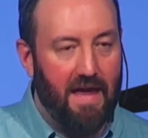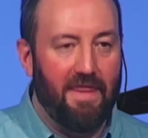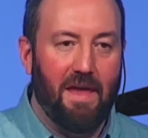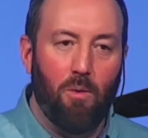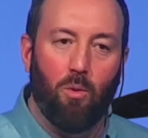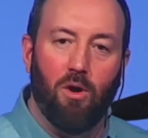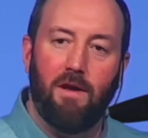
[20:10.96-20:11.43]

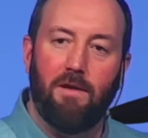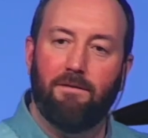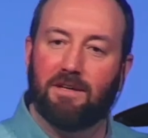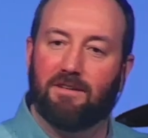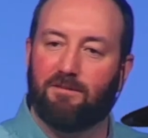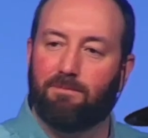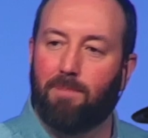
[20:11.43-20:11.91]
And they would
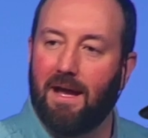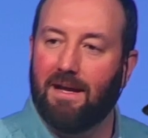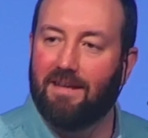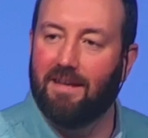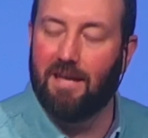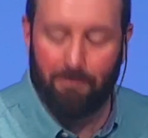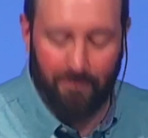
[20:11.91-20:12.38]
have
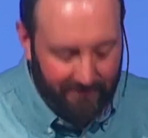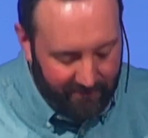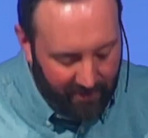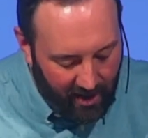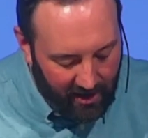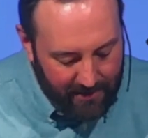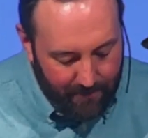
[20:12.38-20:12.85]
expected him to
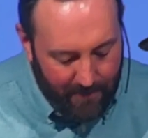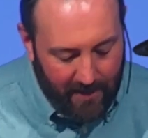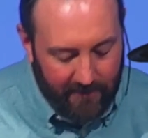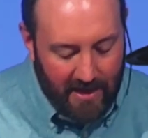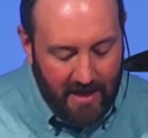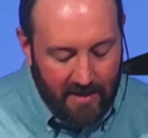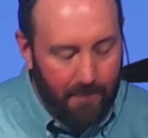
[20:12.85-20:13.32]
talk
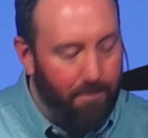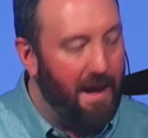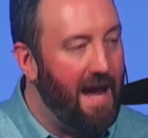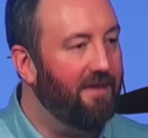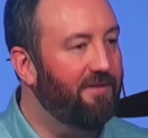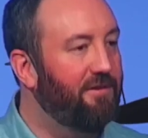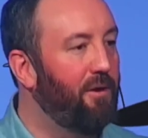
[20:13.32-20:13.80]
about the
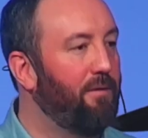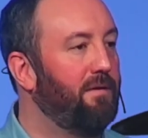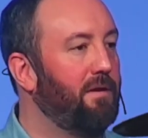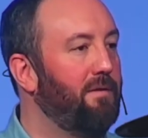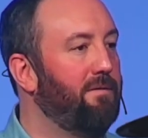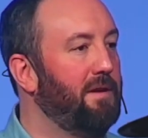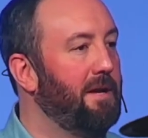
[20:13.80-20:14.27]

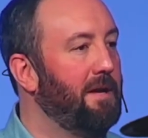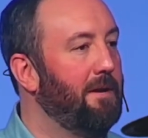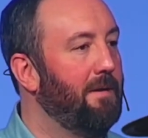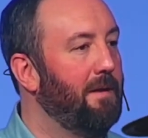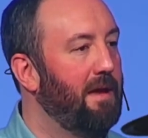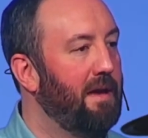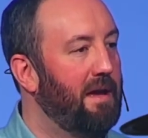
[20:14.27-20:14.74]
Passover event,
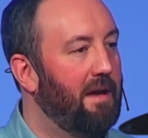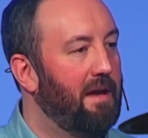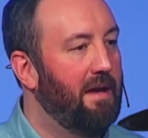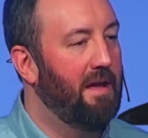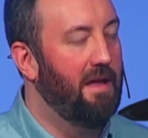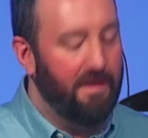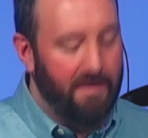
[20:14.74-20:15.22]

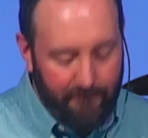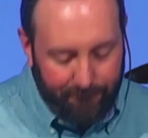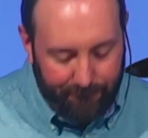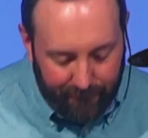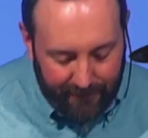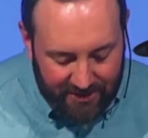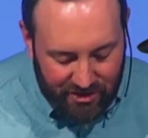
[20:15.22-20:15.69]
the
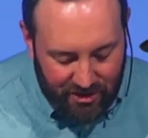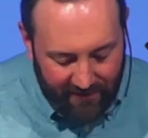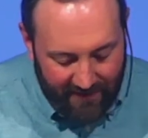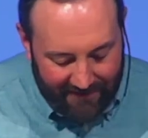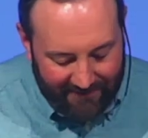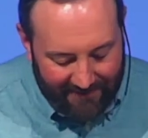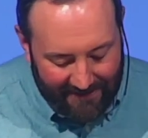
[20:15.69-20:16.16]

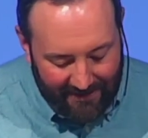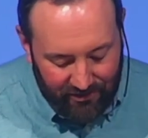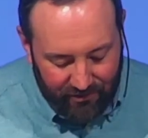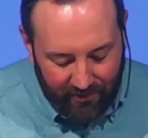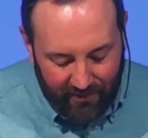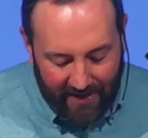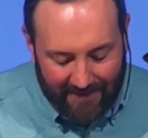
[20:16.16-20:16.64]
affliction that the
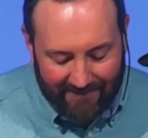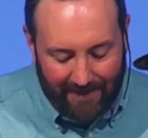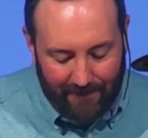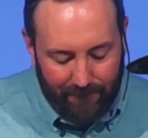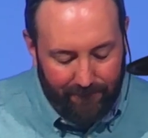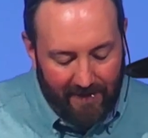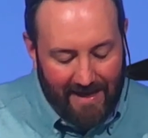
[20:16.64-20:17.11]
Israelites
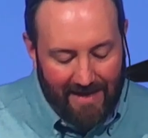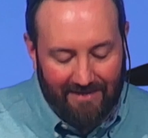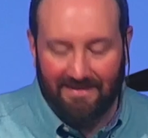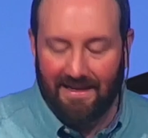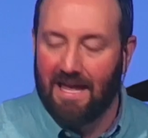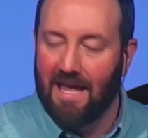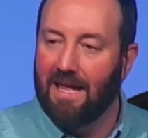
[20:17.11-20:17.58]
had
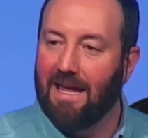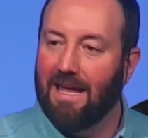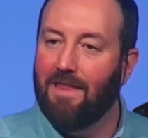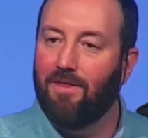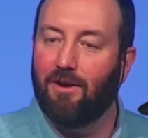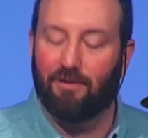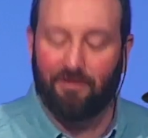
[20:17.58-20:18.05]
faced
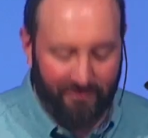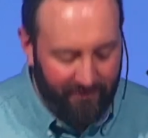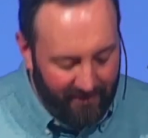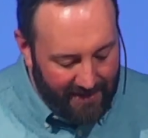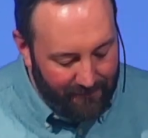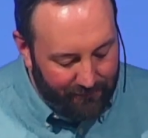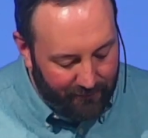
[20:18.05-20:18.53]
in their
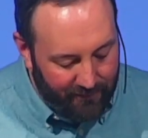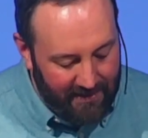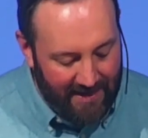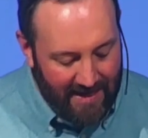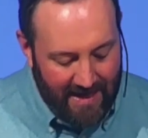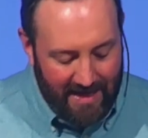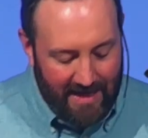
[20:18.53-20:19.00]

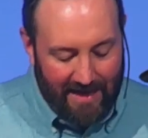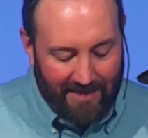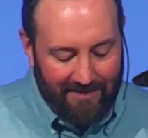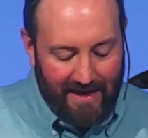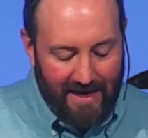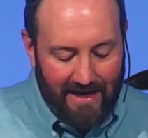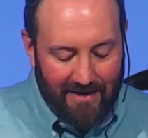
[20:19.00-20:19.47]
slavery
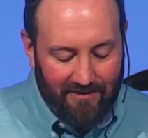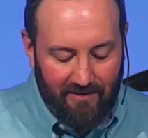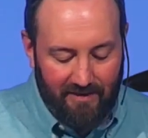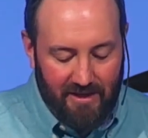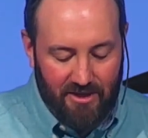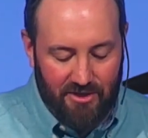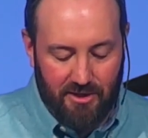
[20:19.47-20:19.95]
at the
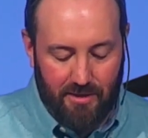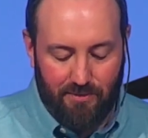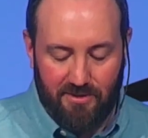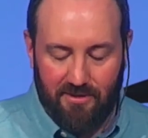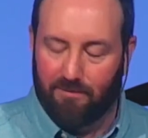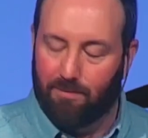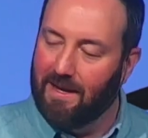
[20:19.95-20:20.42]
hands of the
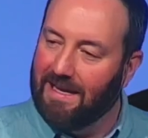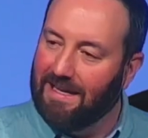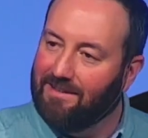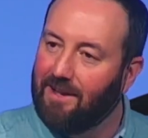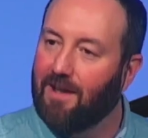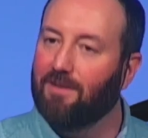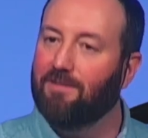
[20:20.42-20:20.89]
Egyptians, but
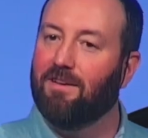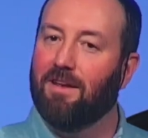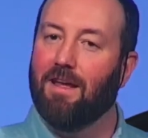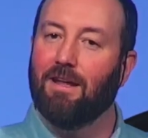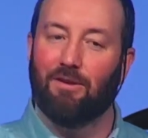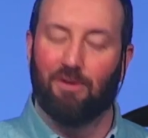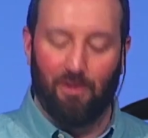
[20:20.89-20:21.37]
he
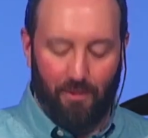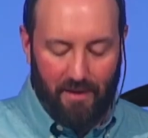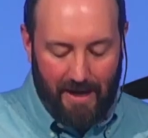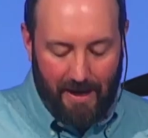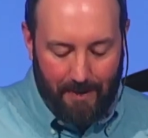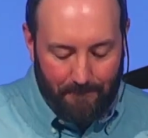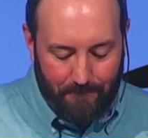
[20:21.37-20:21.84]
doesn't do
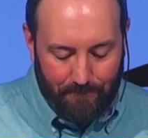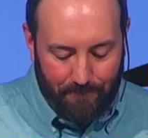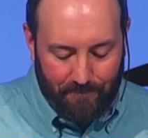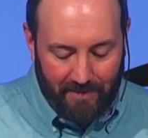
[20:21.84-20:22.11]
that.